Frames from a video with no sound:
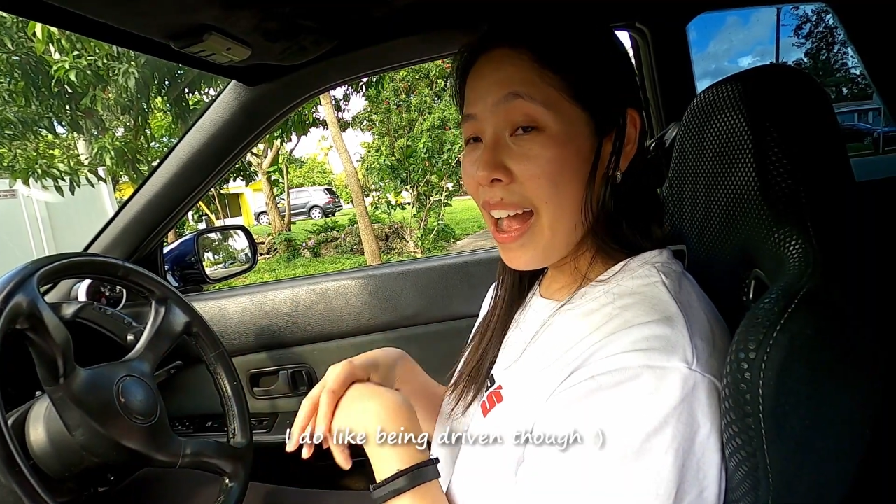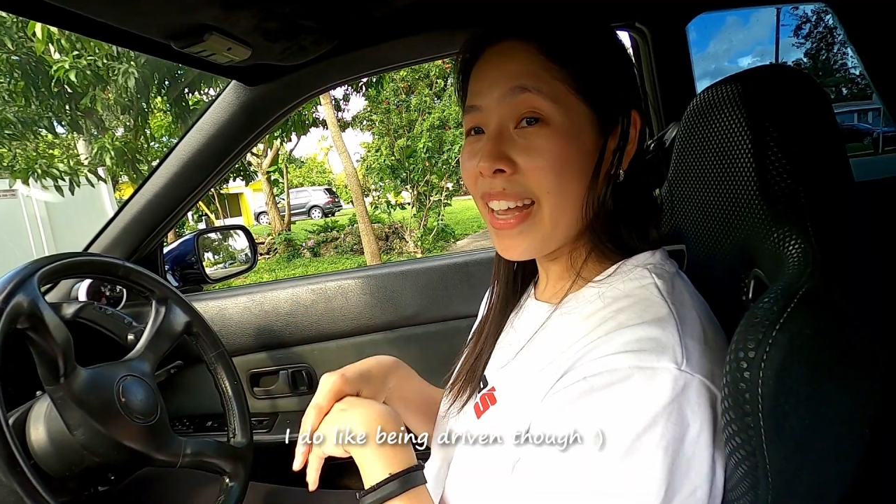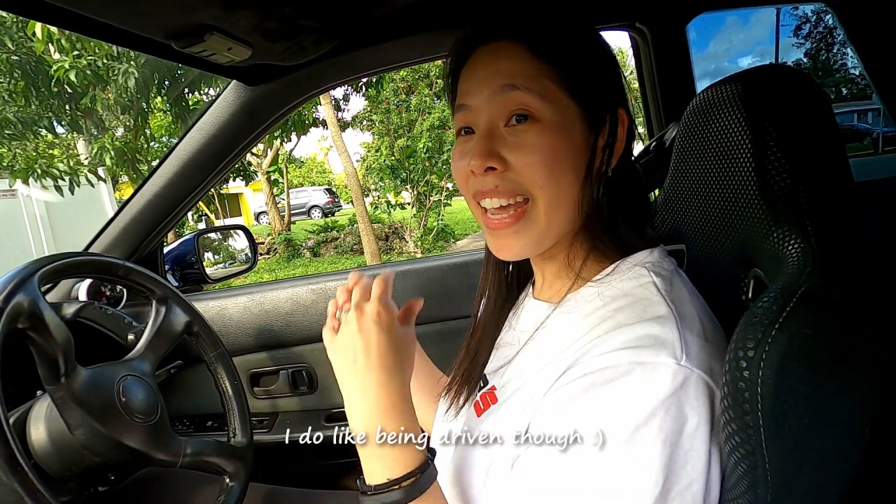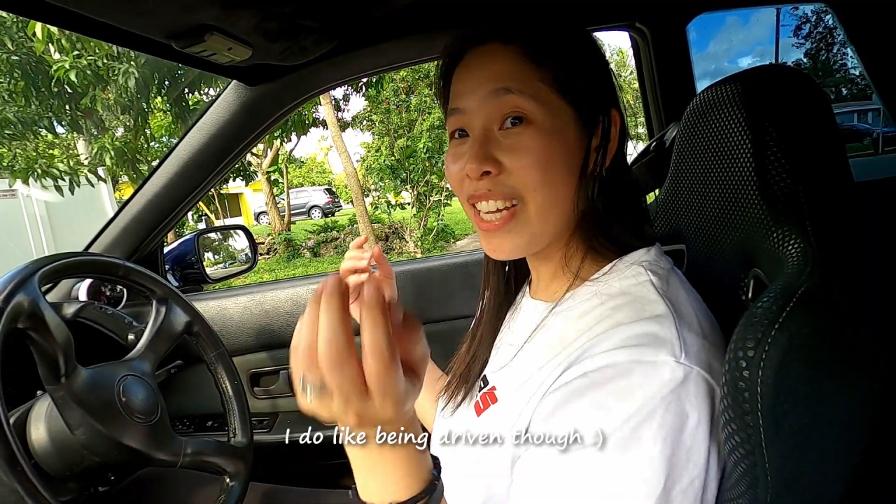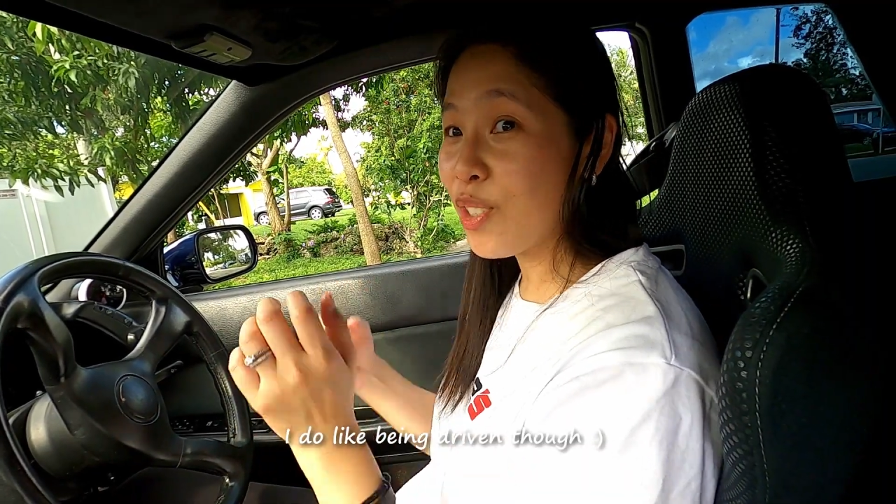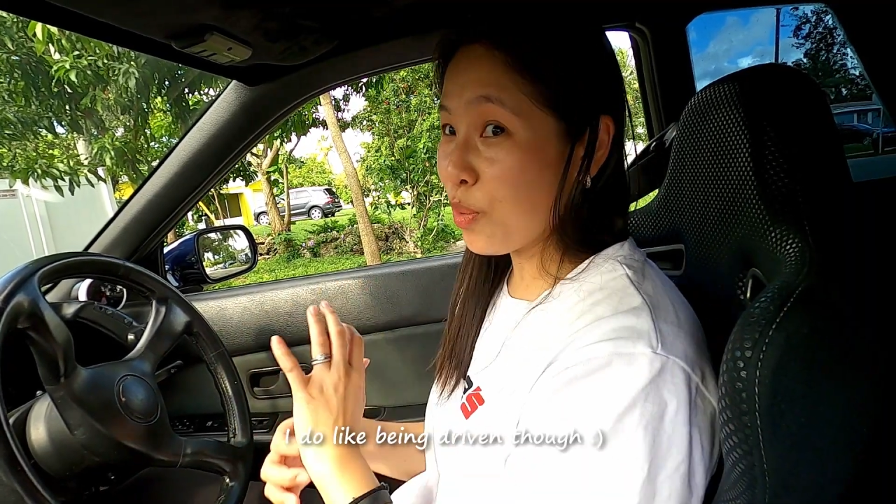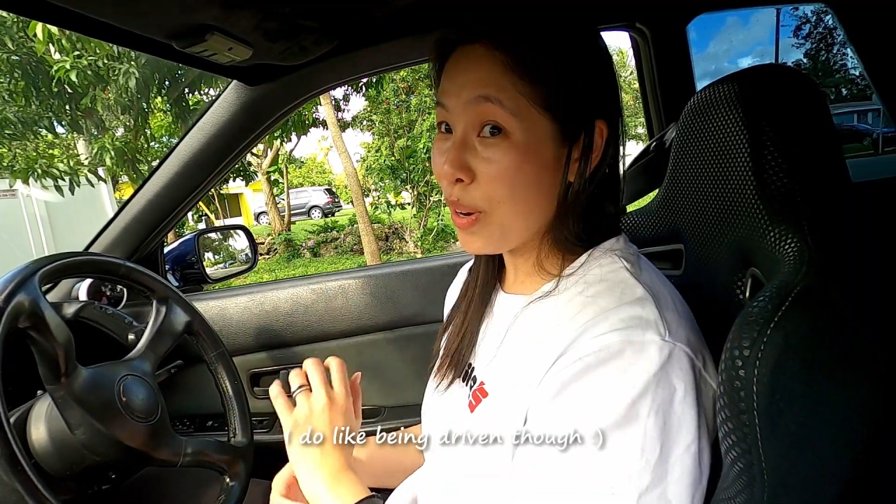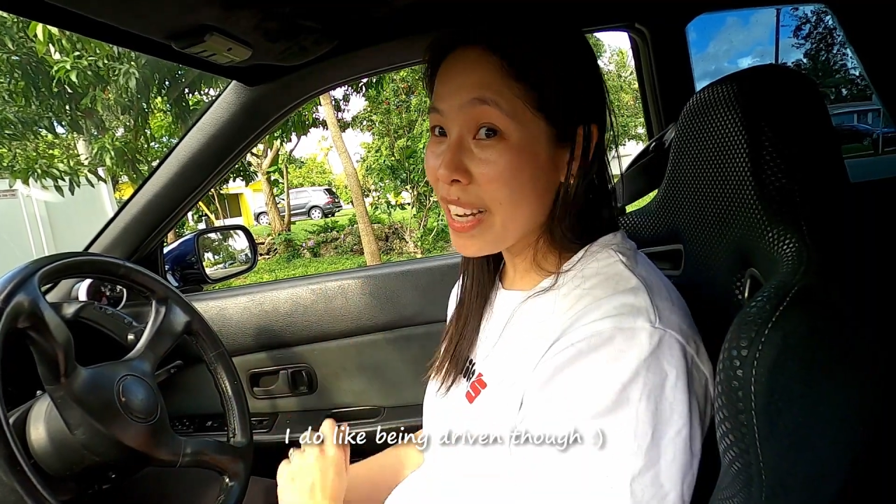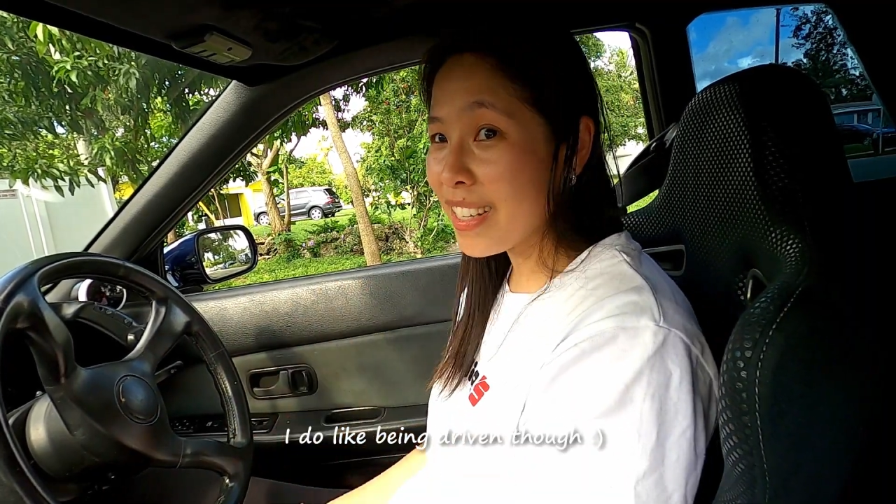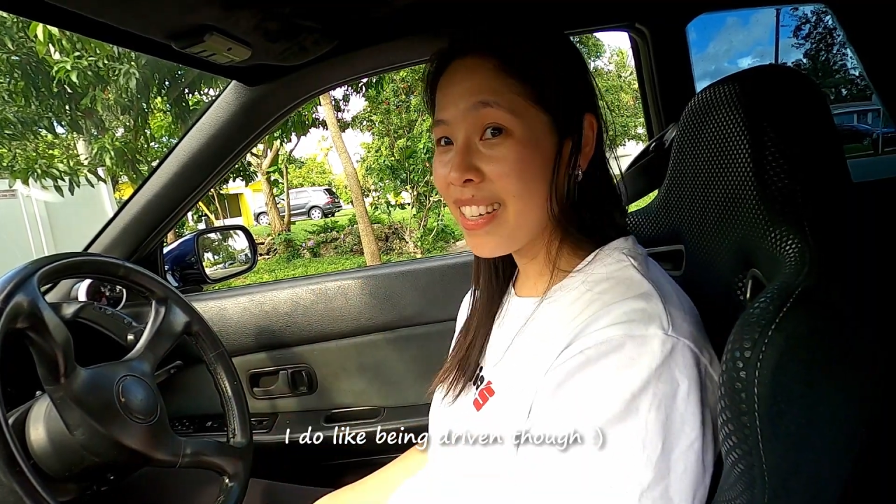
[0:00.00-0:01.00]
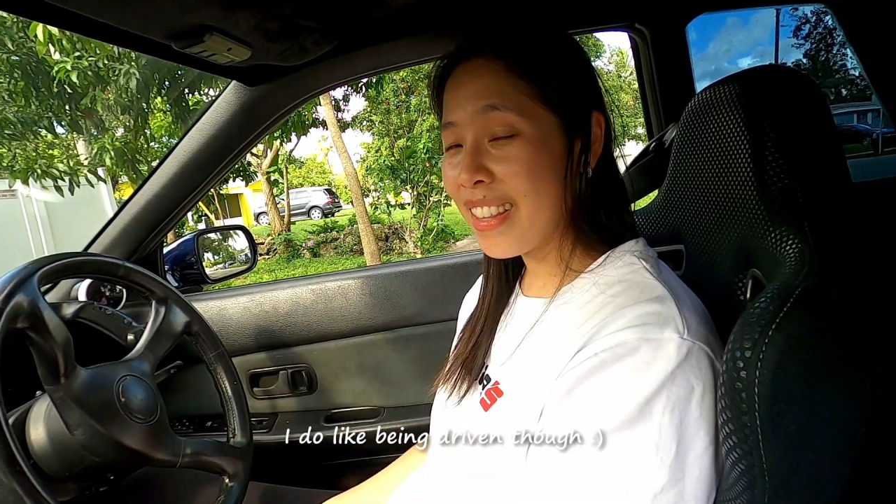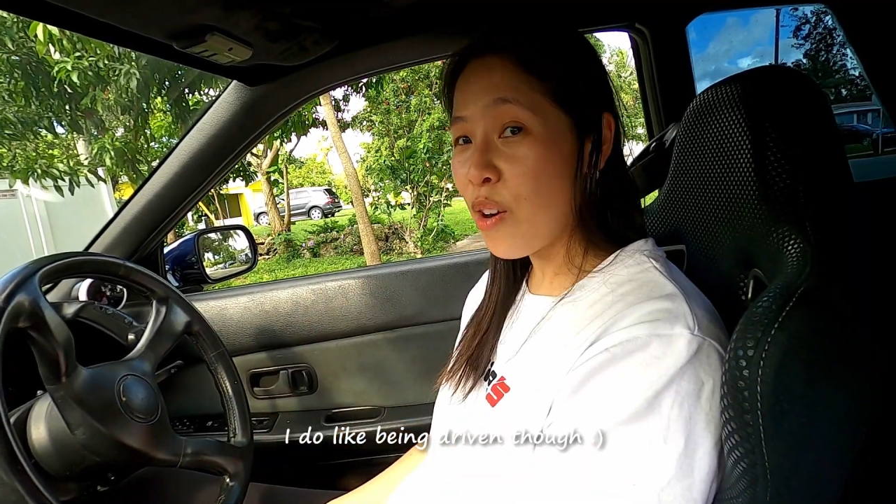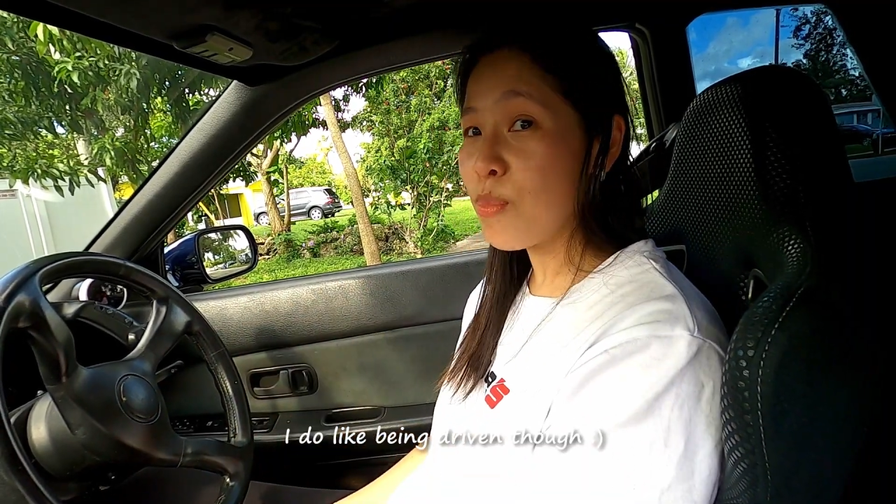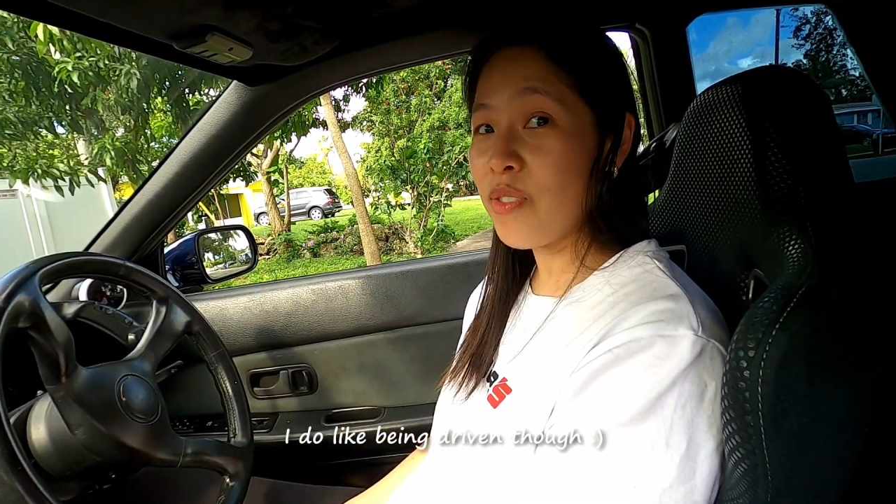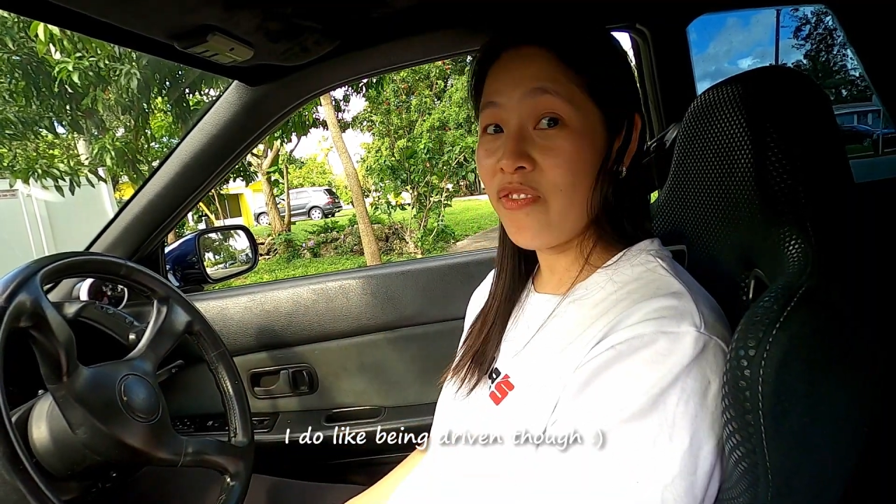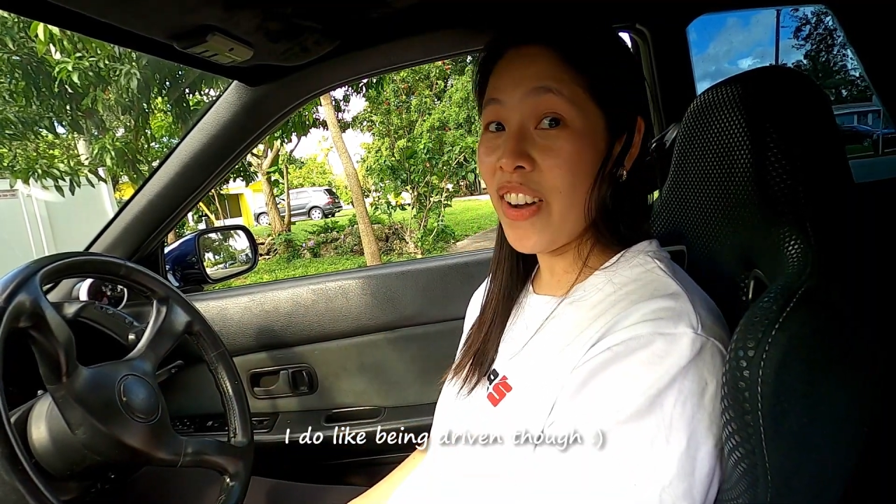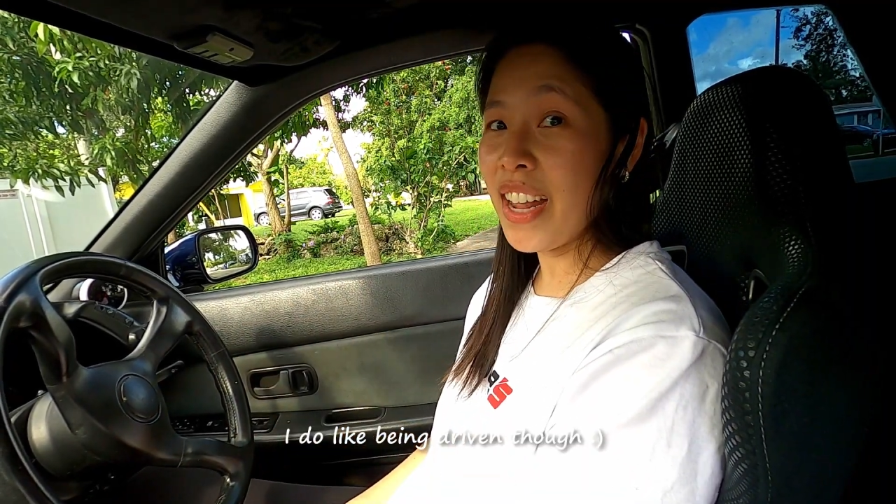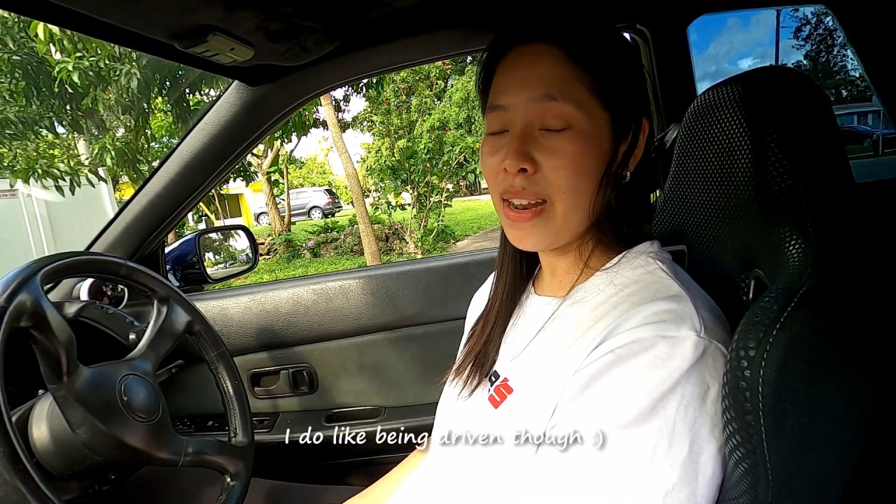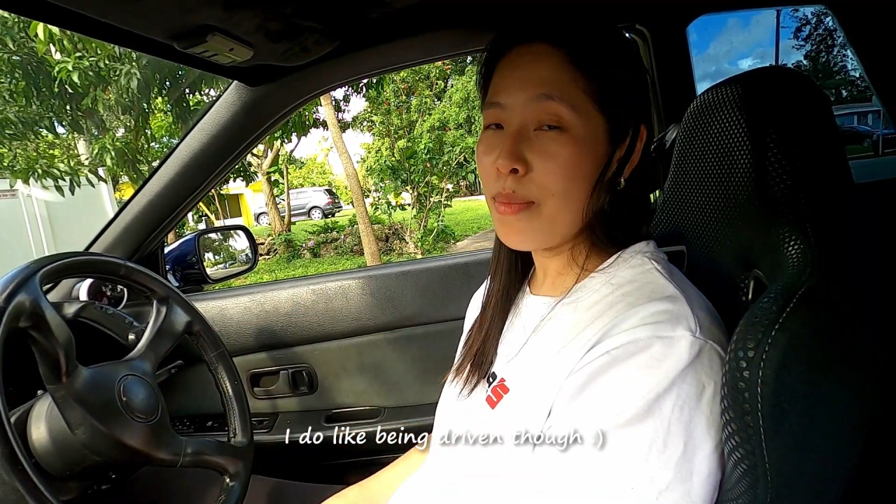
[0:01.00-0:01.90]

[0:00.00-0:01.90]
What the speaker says: I can get into racing. That would be fun.